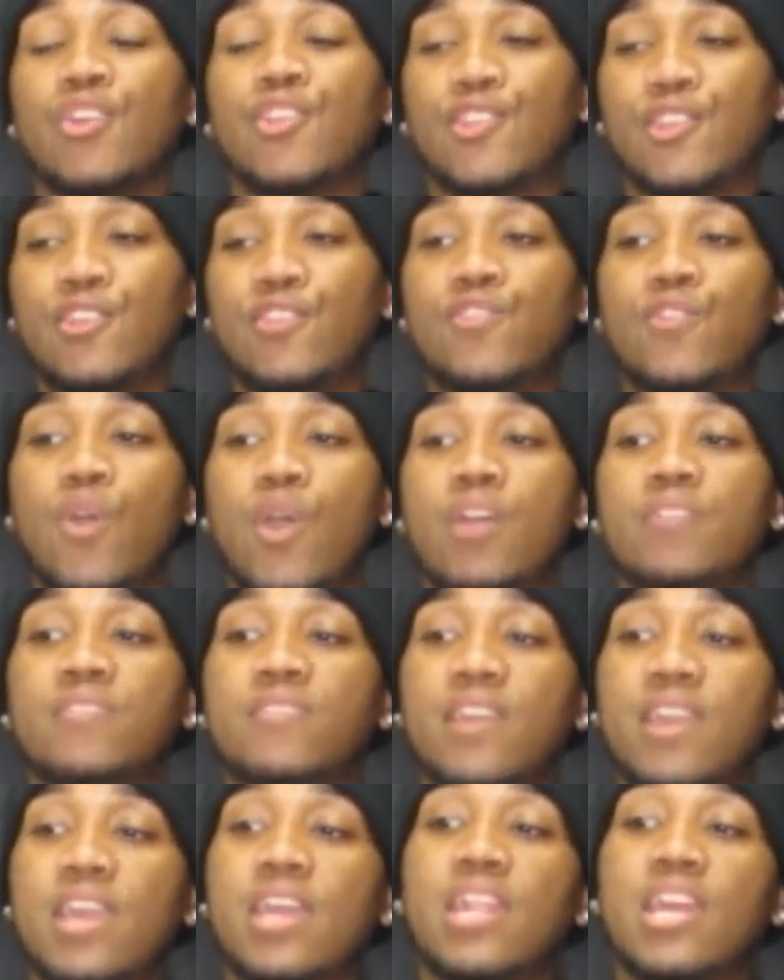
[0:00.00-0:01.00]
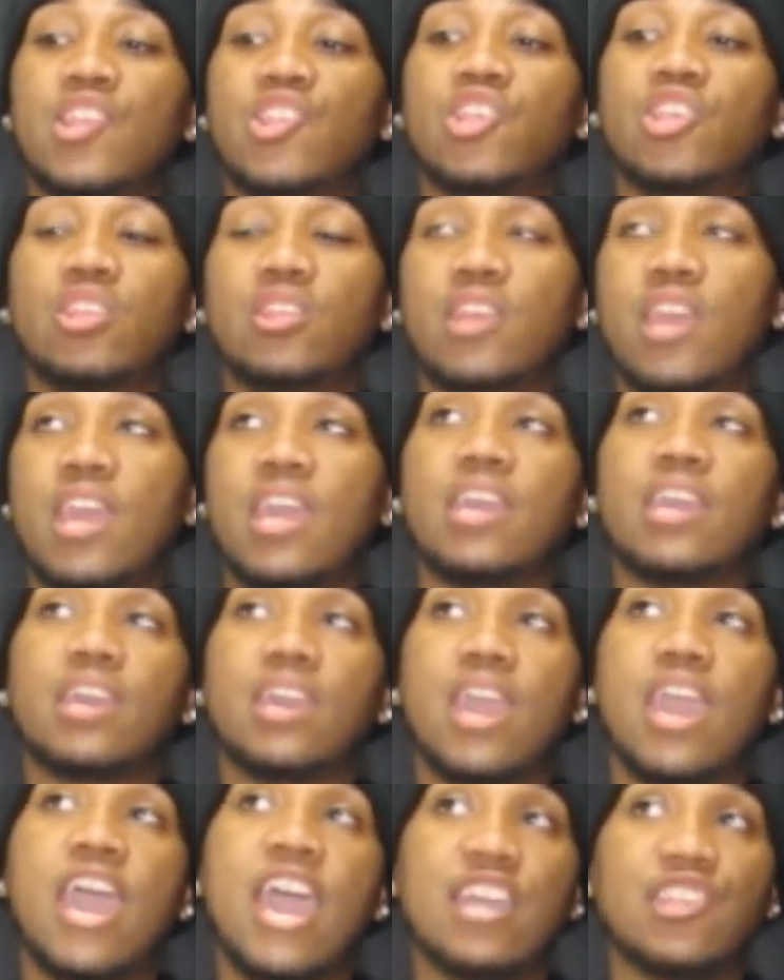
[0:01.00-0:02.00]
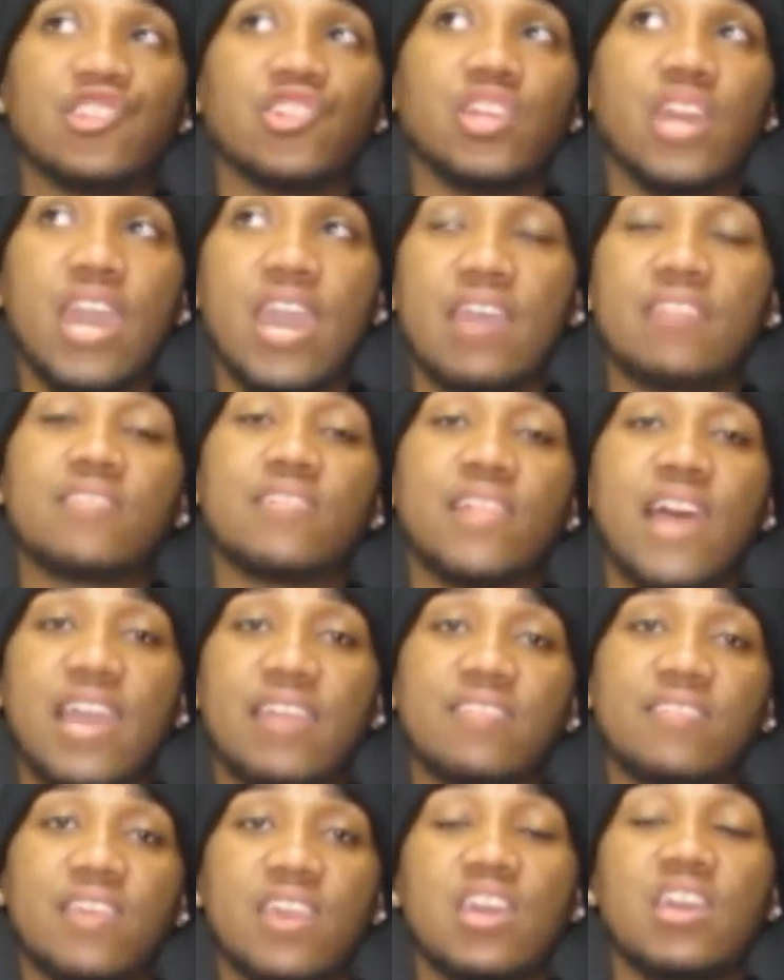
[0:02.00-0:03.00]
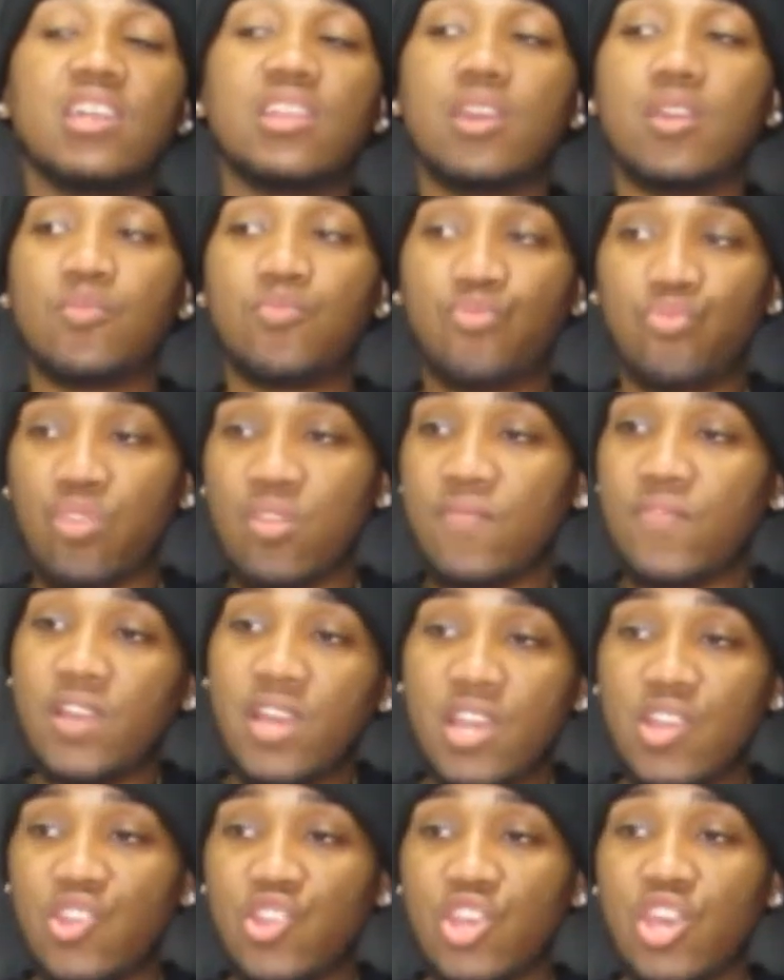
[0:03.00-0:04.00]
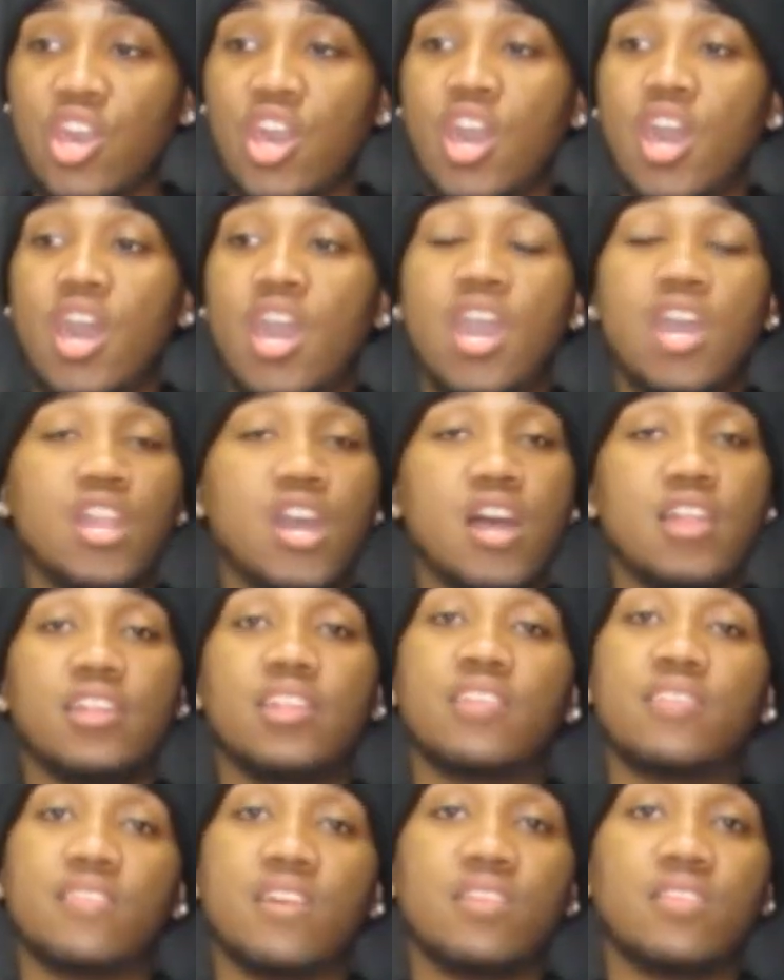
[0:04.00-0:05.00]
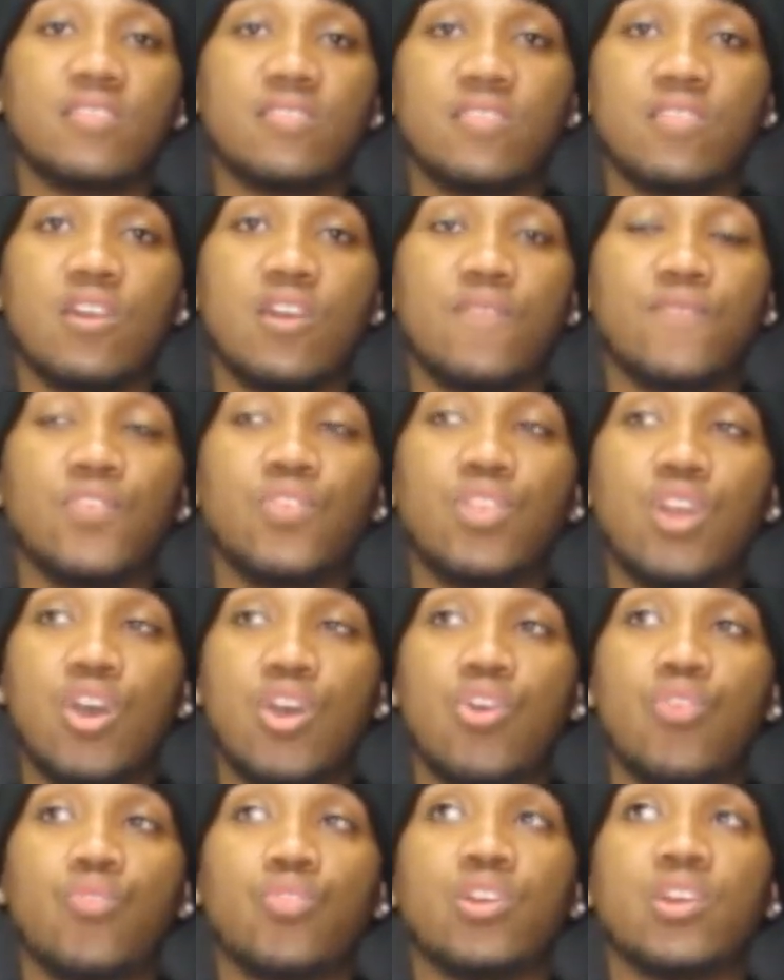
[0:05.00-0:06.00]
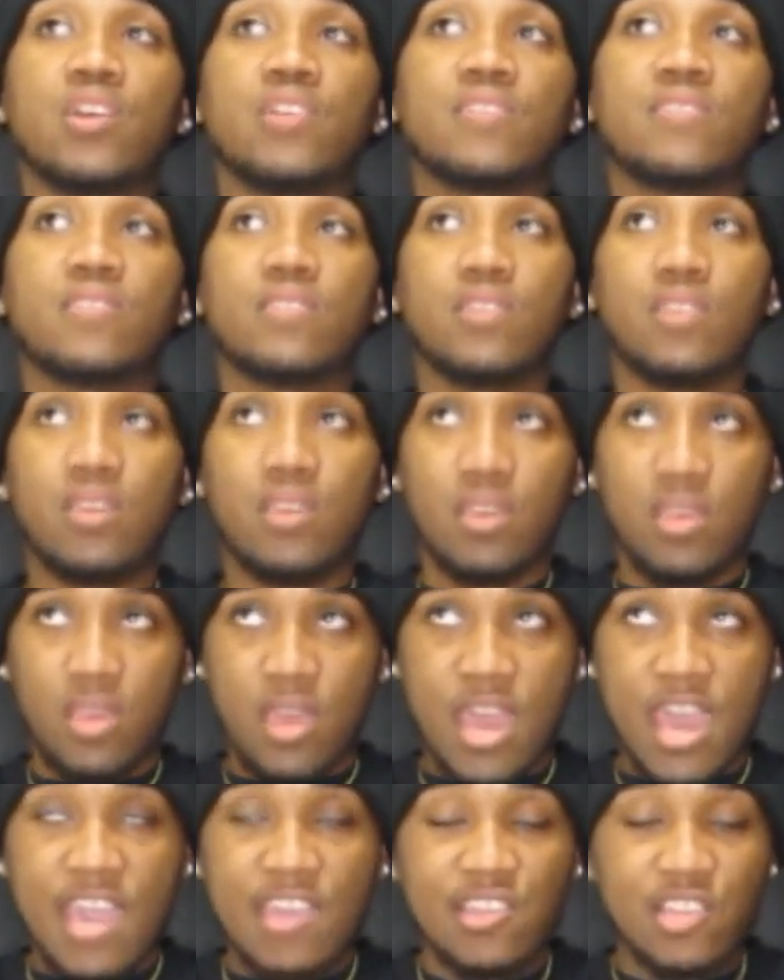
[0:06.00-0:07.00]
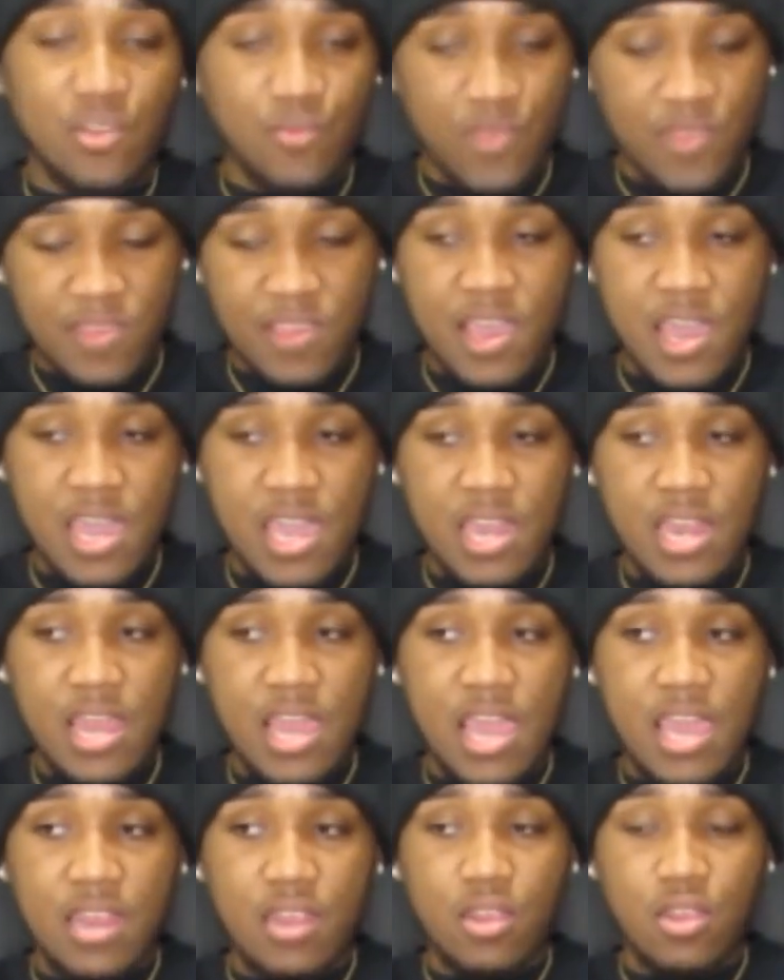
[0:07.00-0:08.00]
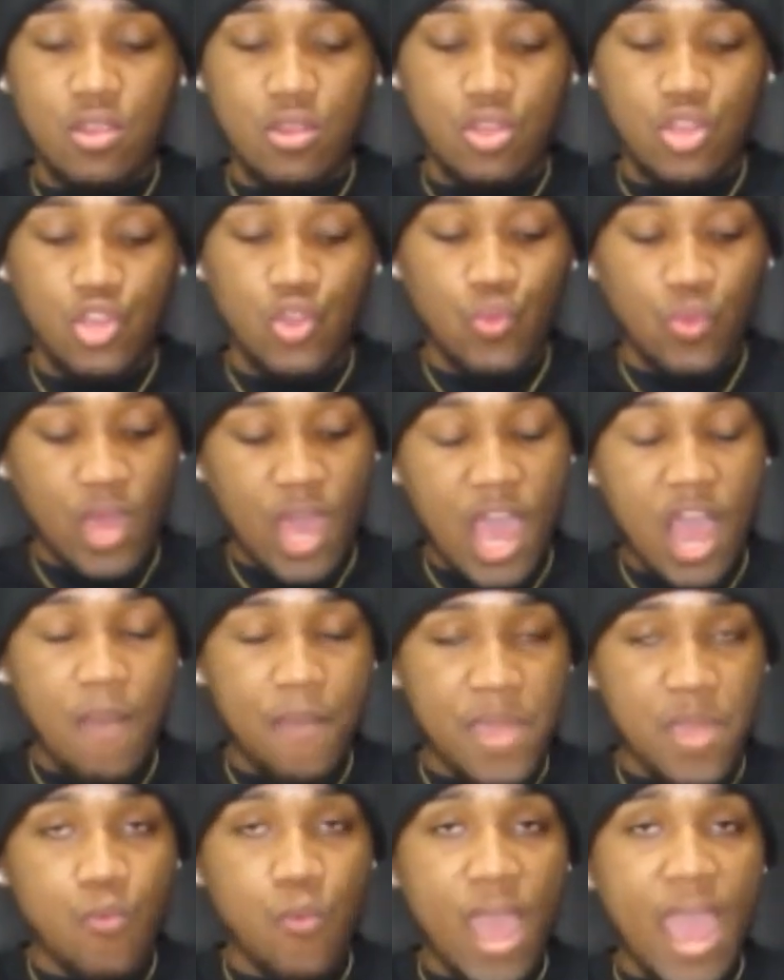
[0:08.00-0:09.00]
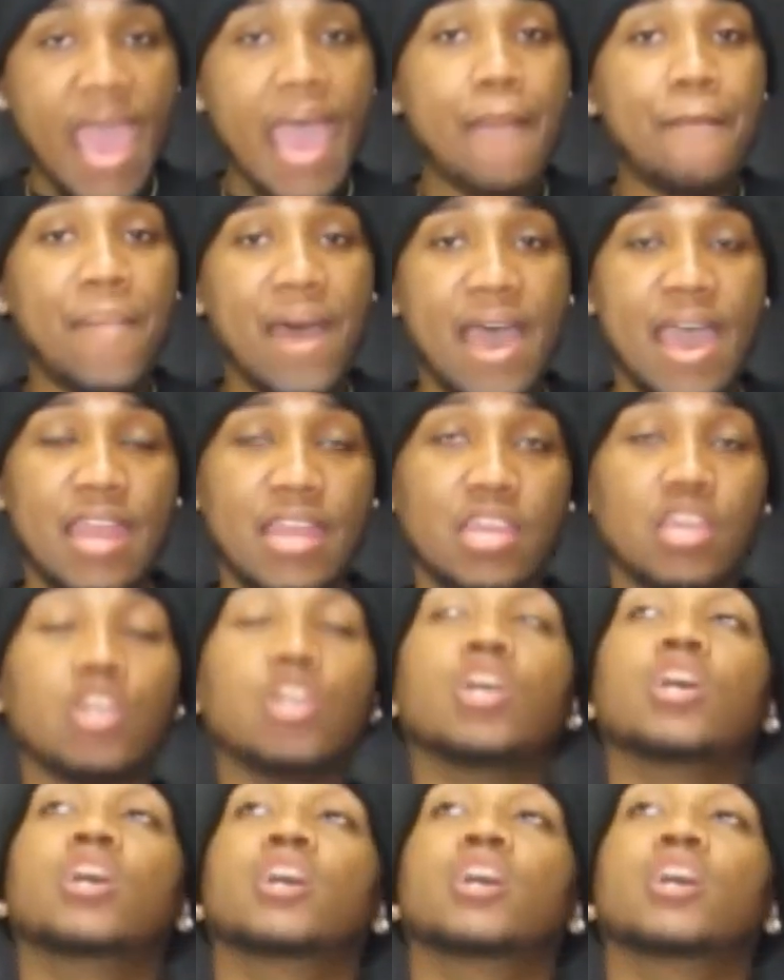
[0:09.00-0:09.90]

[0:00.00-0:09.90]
She starts saying that Ashley has light-skinned privilege and all of this other stuff. You know, because Ashley was saying that you call me wide body.